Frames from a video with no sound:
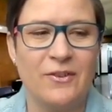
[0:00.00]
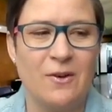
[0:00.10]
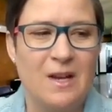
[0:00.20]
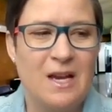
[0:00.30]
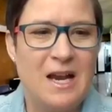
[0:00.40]

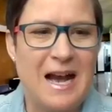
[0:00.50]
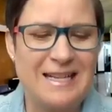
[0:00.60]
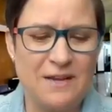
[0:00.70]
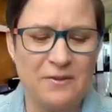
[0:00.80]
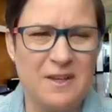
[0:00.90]
So
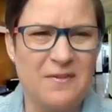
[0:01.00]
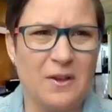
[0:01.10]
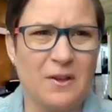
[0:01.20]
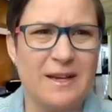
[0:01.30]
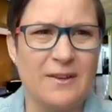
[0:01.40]
I definitely
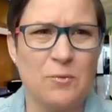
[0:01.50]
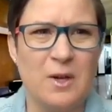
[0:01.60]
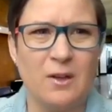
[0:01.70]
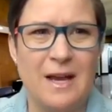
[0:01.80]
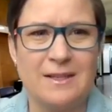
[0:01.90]
feel like it's
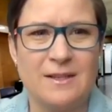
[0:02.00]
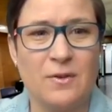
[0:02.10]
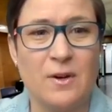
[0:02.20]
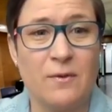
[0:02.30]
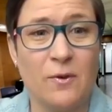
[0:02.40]
been a lot
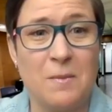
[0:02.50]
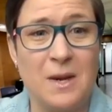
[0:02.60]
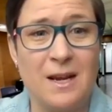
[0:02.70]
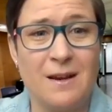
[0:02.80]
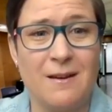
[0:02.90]
different for
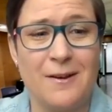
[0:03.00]
me.